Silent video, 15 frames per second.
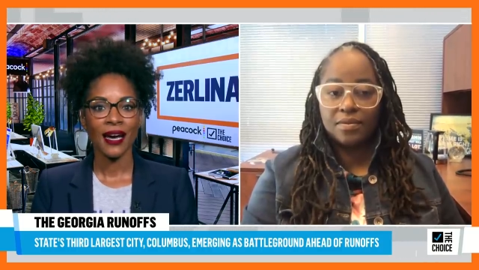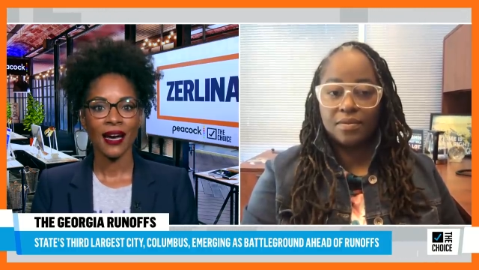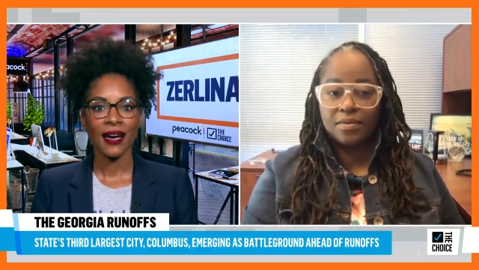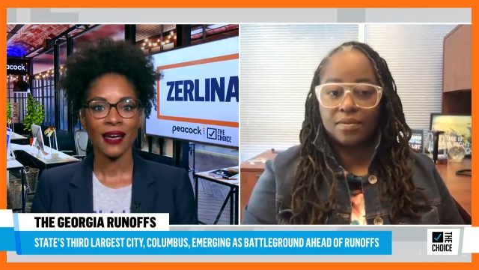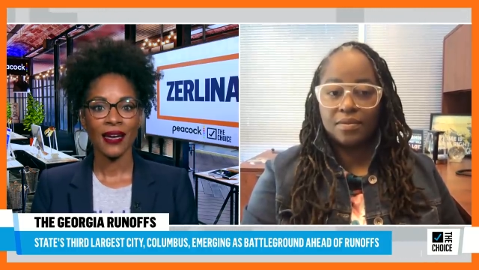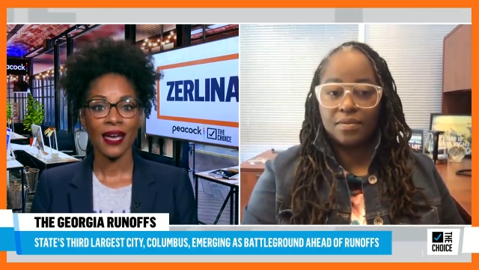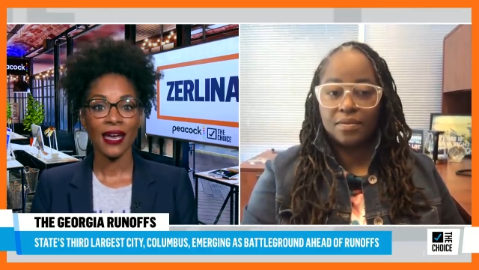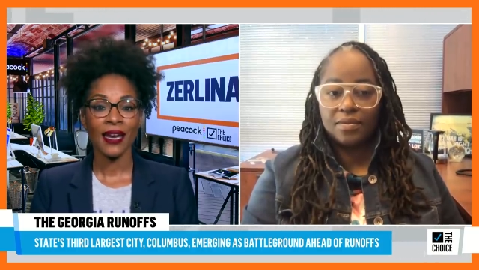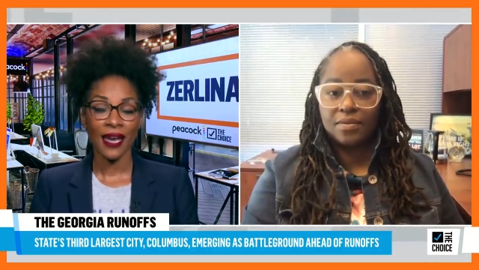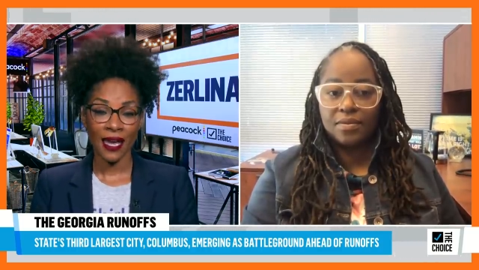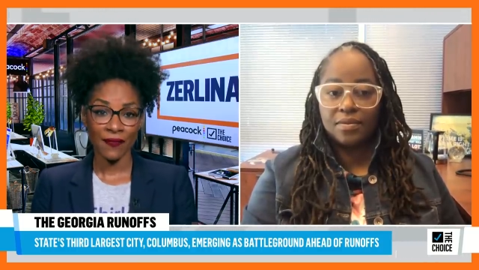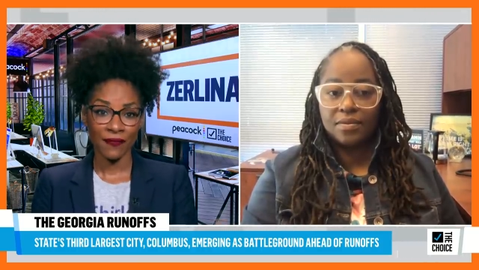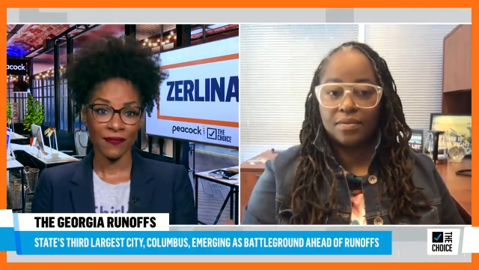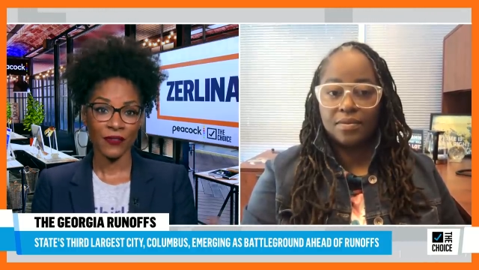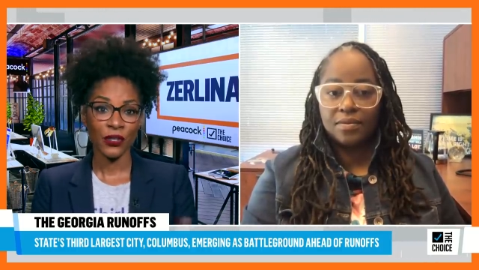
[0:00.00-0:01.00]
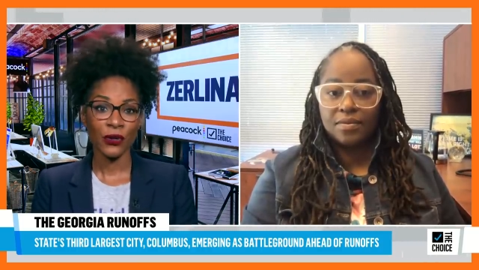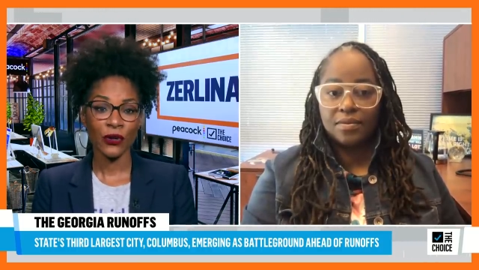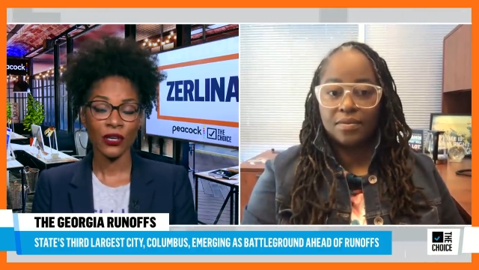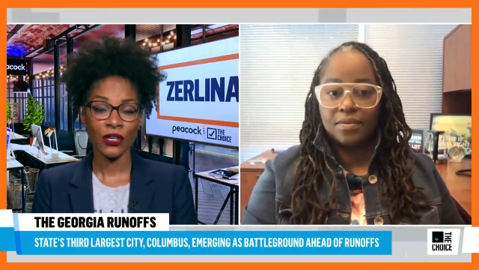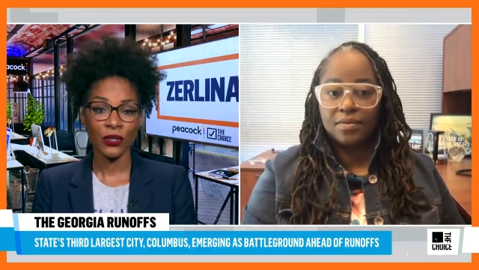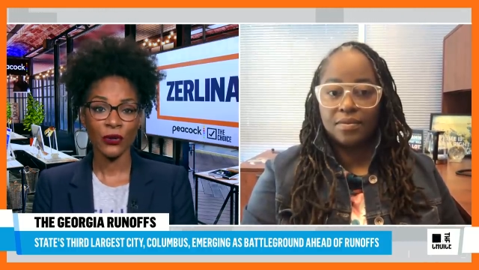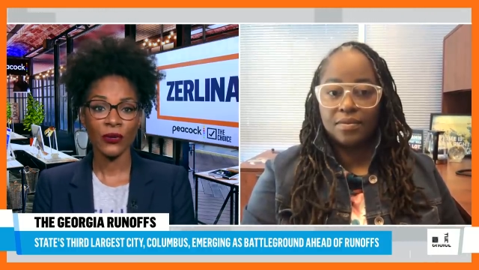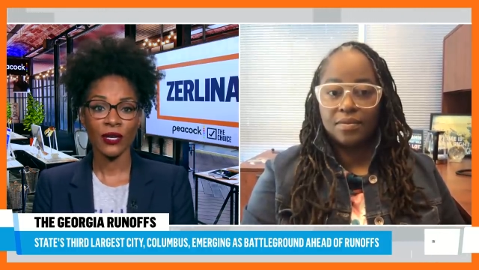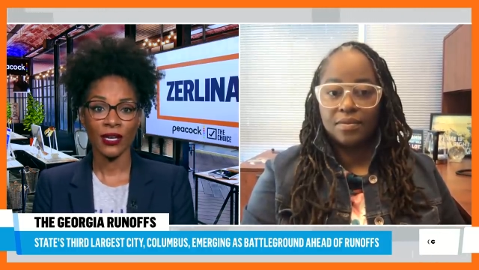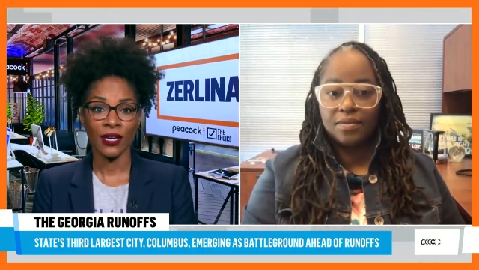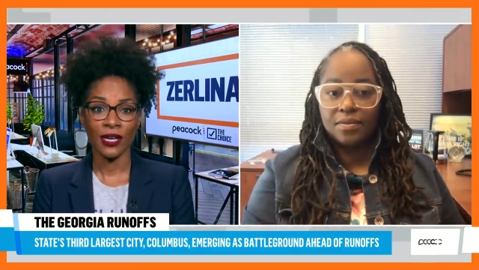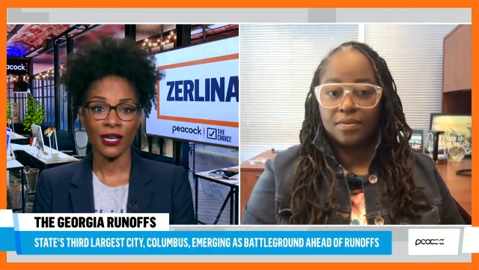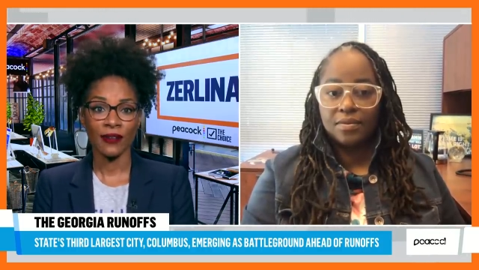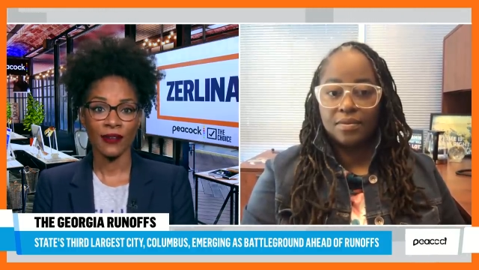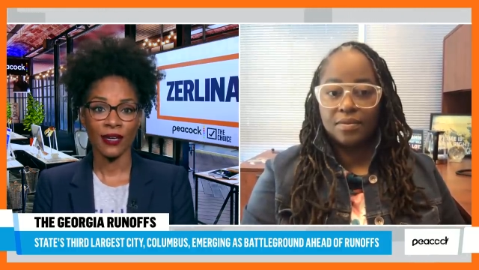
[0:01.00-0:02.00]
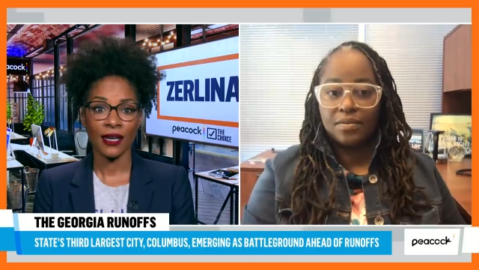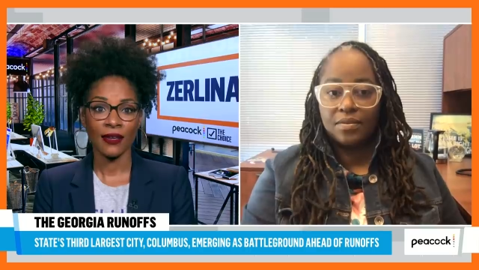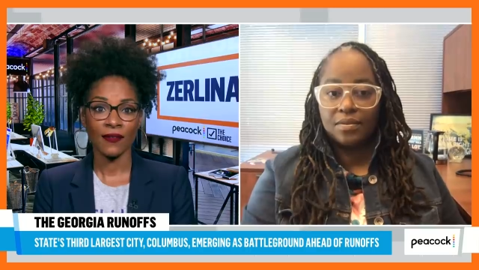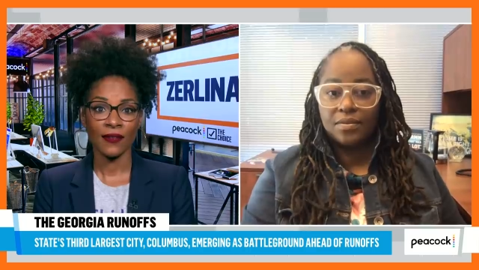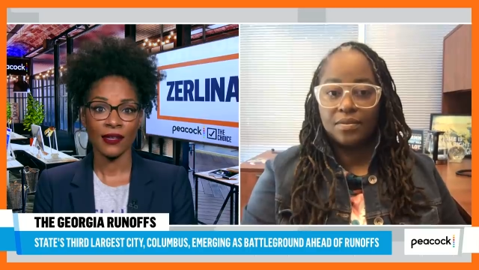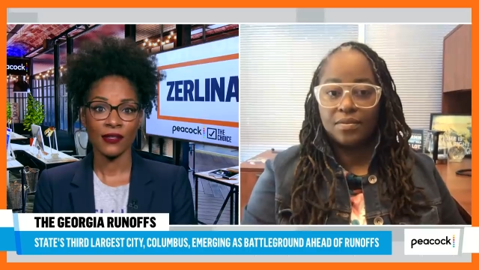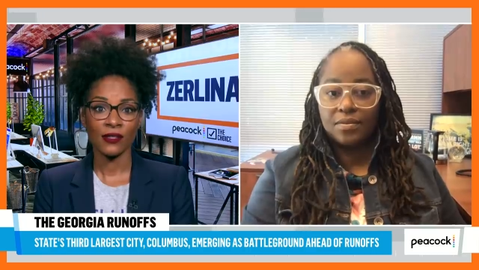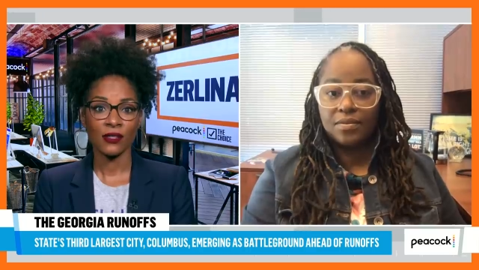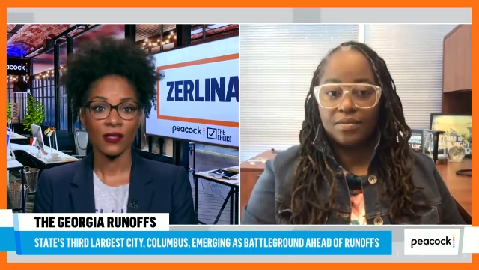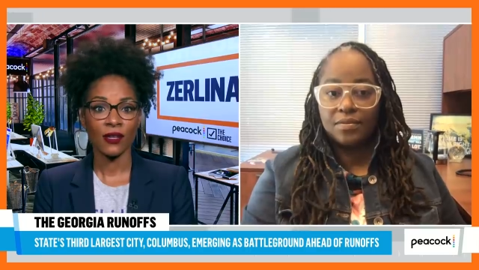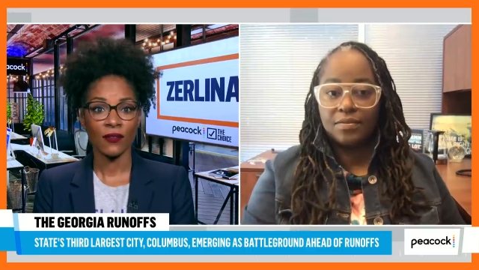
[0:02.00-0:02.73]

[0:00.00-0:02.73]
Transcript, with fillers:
Speaker 1: Uh, and, and you're included in, in this,